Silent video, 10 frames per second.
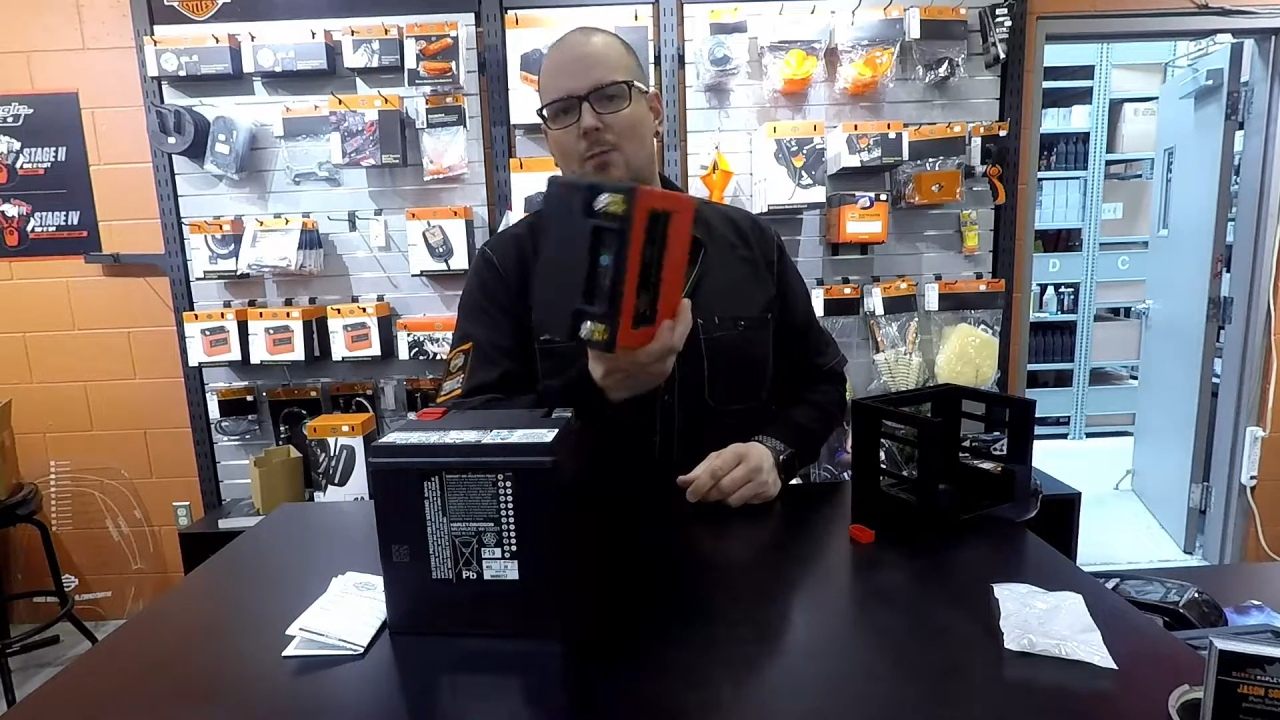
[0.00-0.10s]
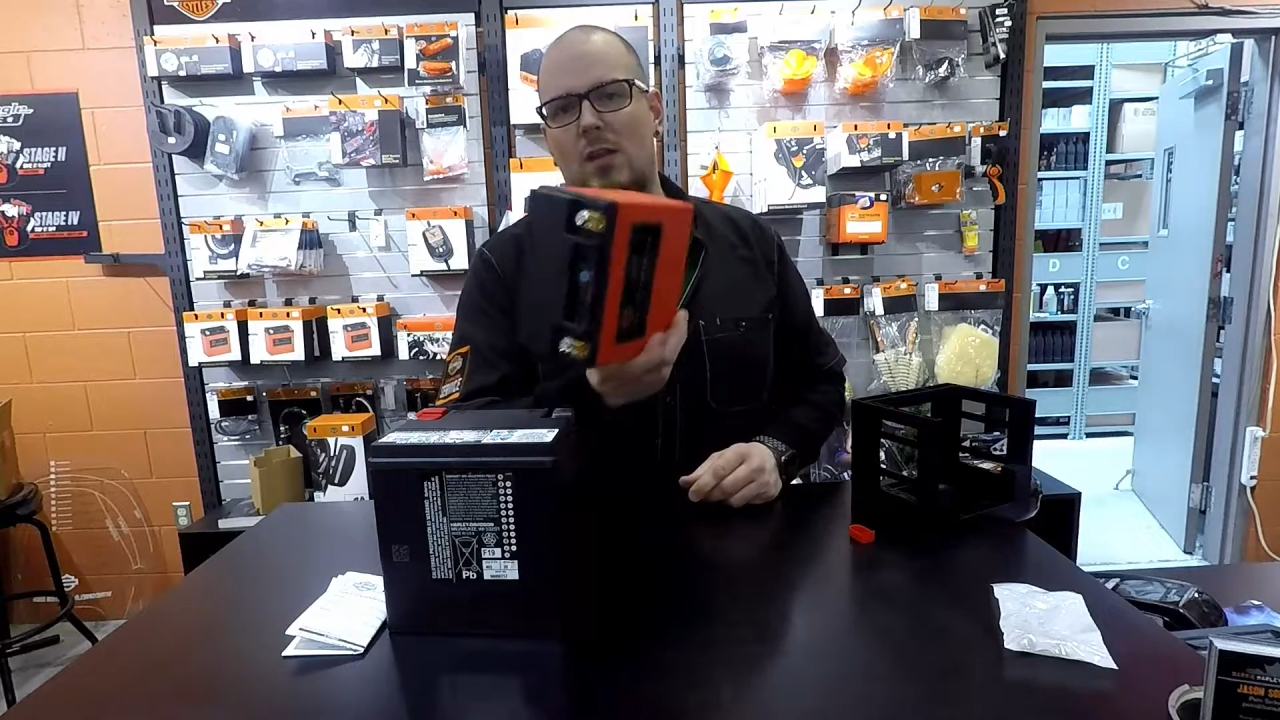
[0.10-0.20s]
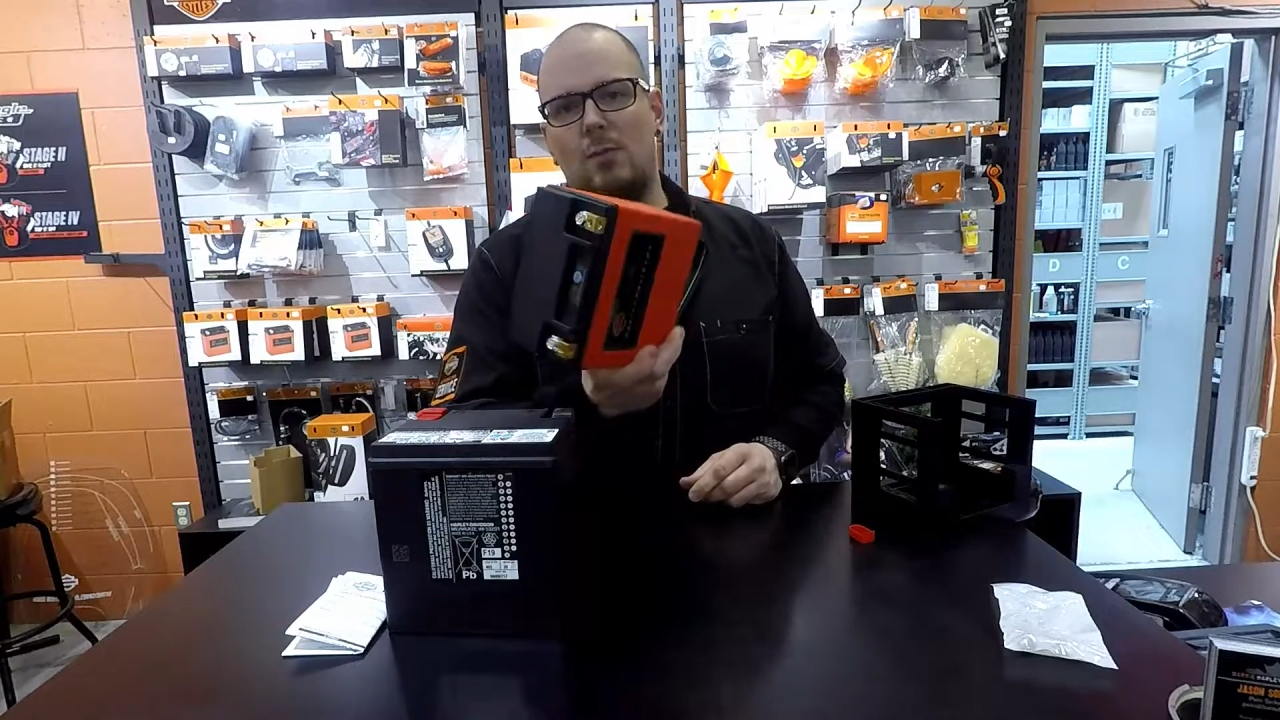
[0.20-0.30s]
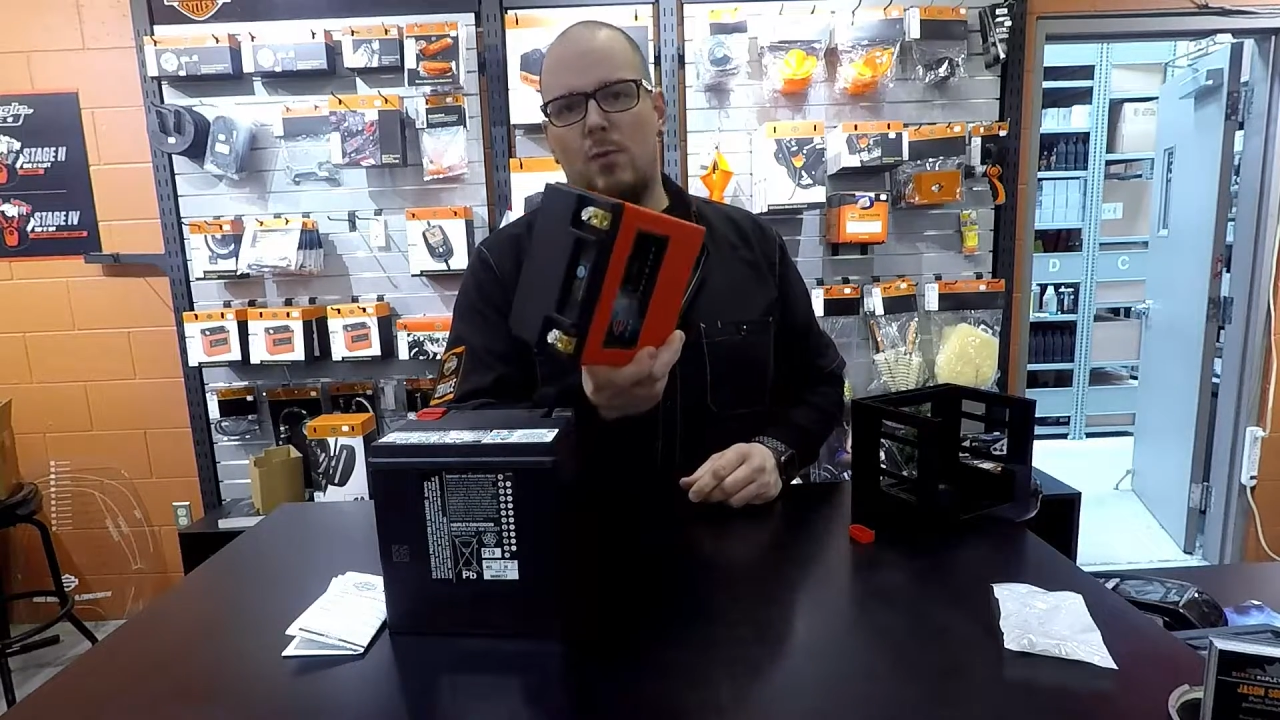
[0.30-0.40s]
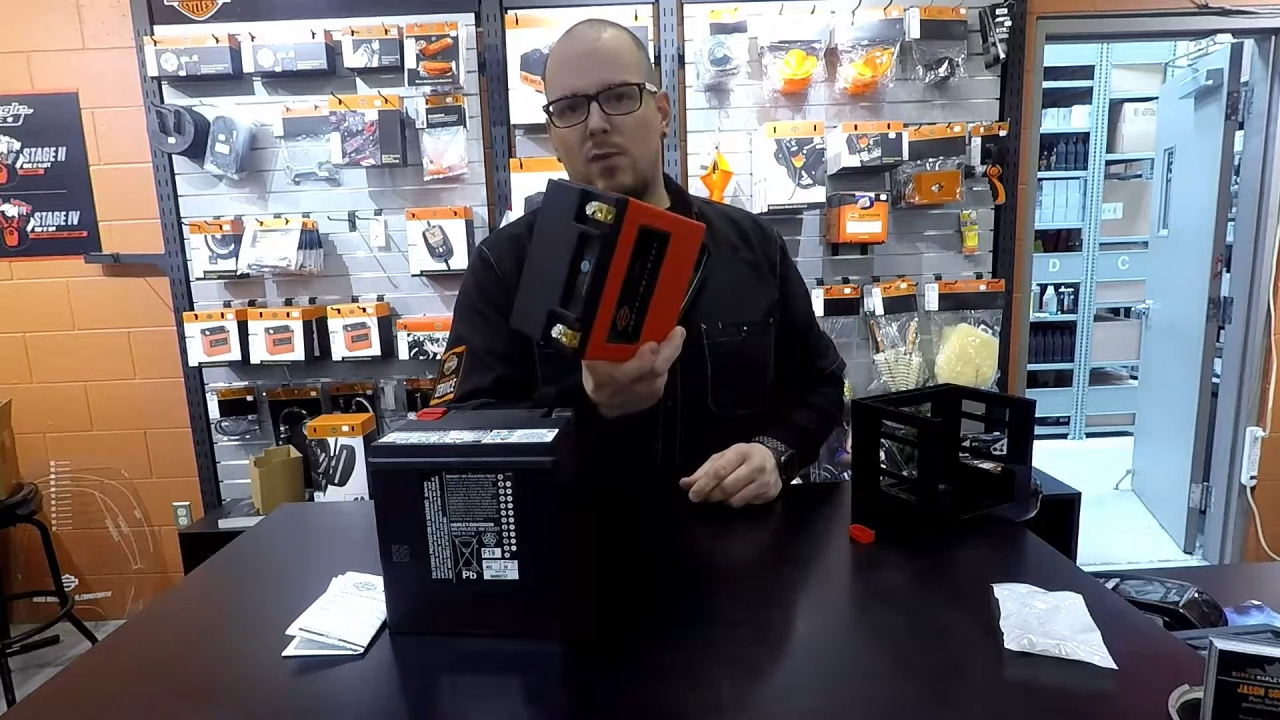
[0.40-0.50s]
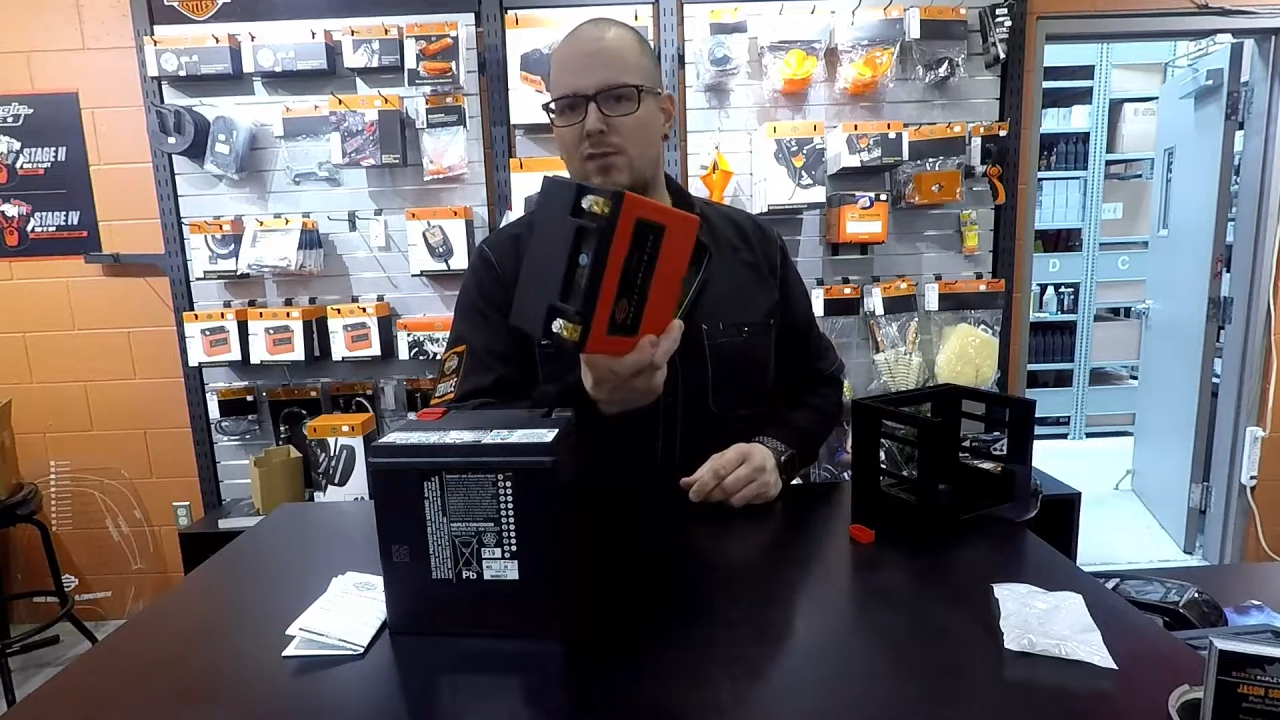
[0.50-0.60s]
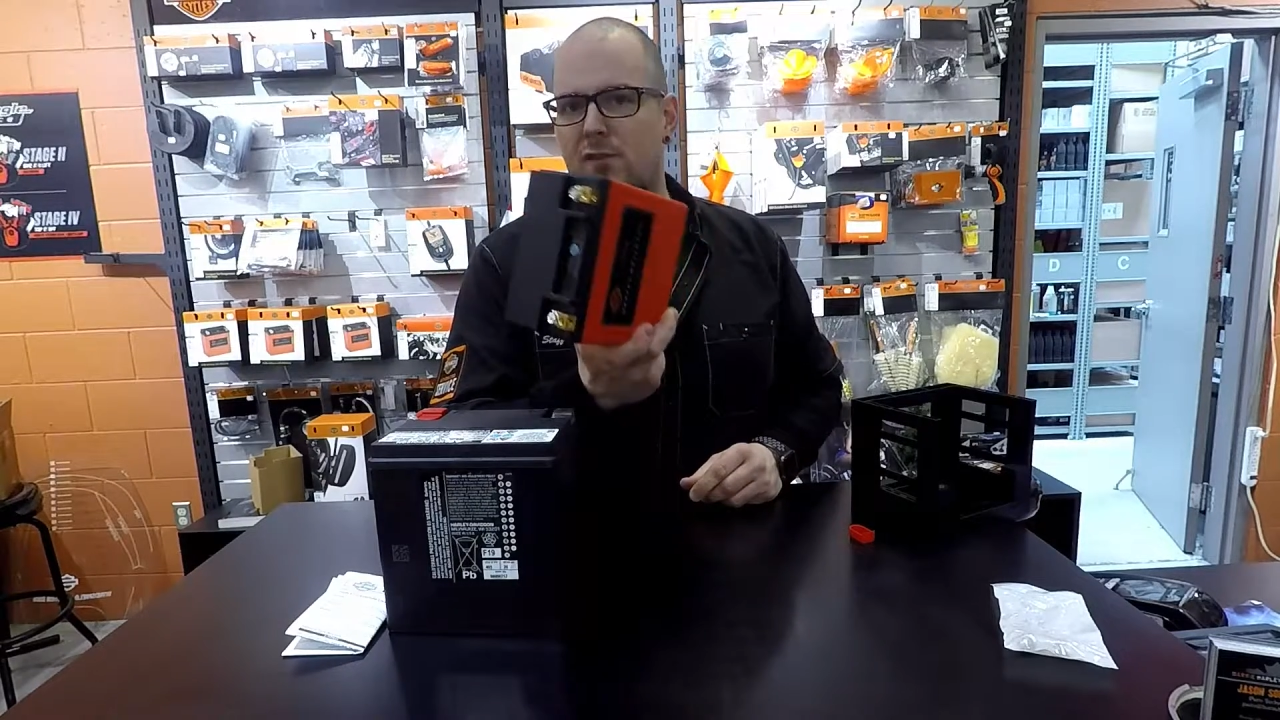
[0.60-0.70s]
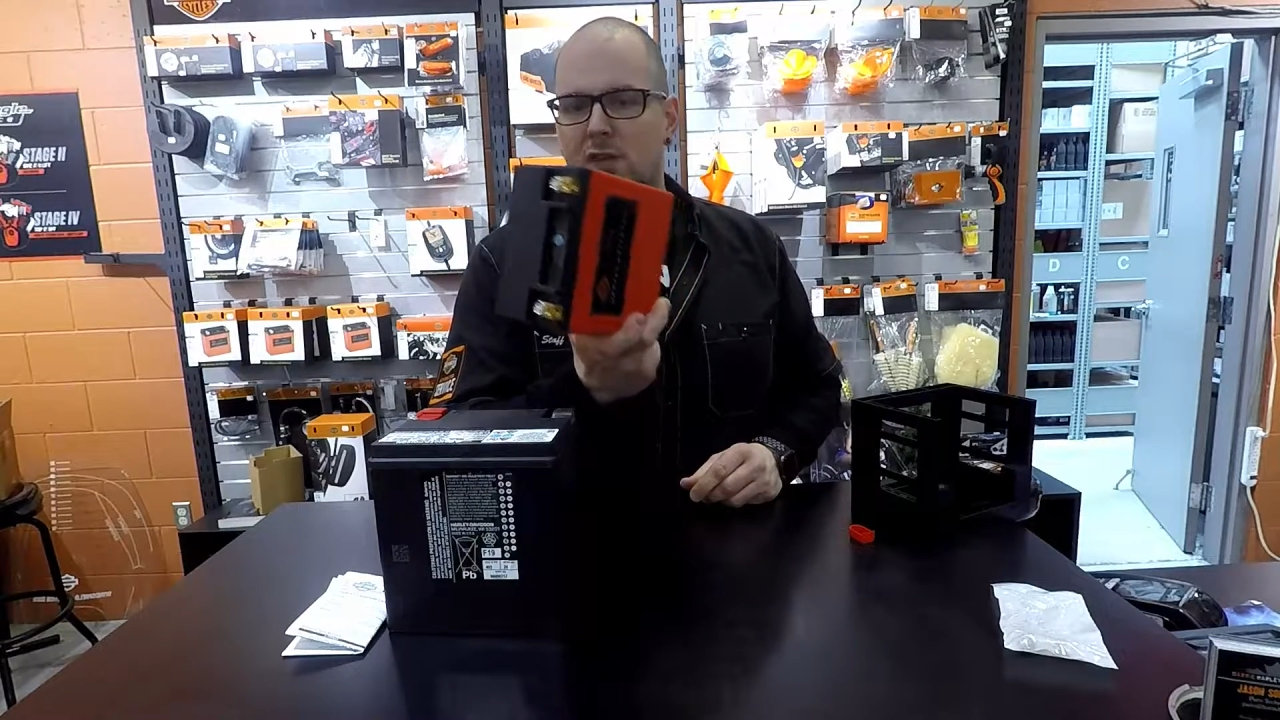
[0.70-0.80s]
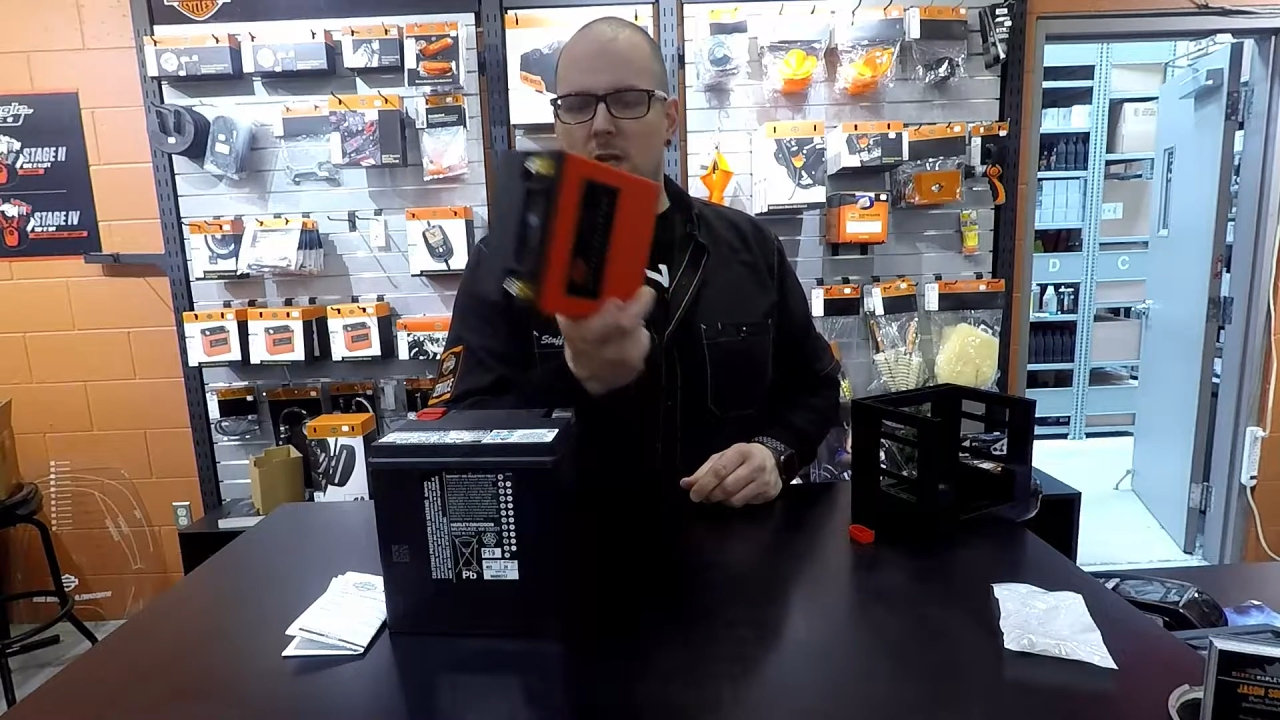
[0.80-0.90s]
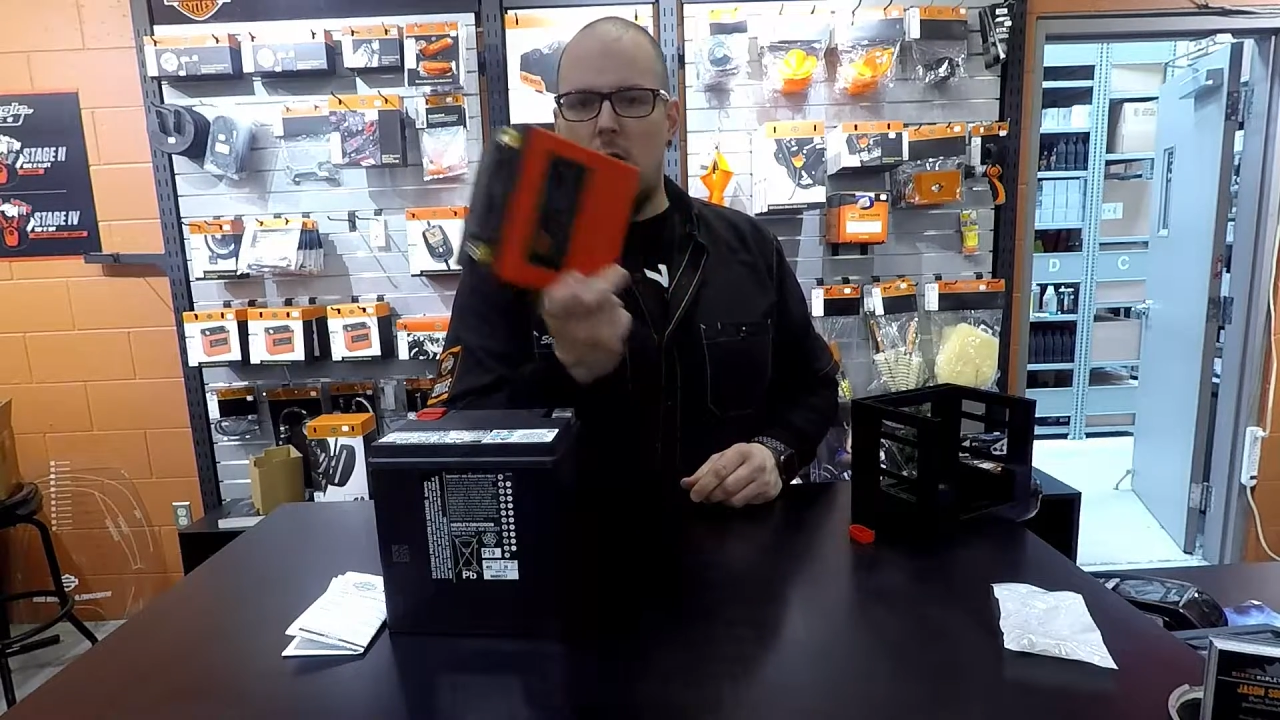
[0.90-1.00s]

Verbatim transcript: minimum of 50 to